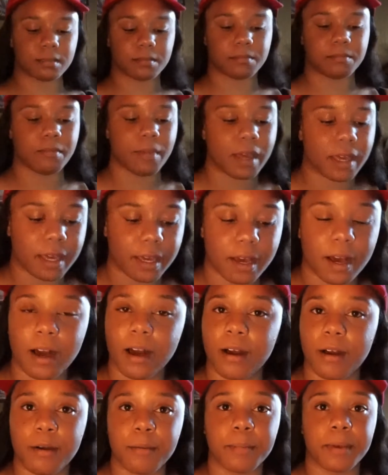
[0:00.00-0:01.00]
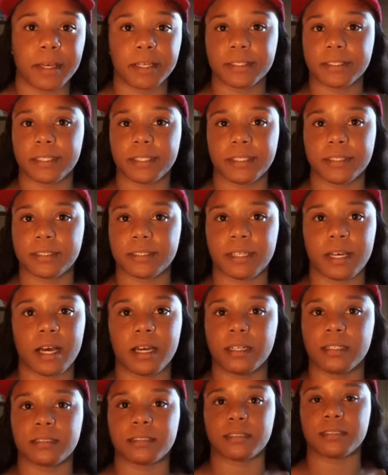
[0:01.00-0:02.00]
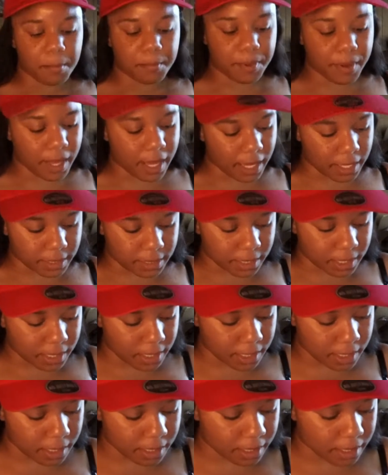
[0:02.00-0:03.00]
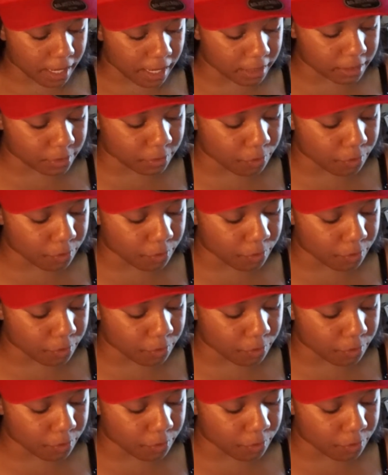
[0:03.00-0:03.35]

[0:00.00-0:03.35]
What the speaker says: Make it all make sense, honestly. But that's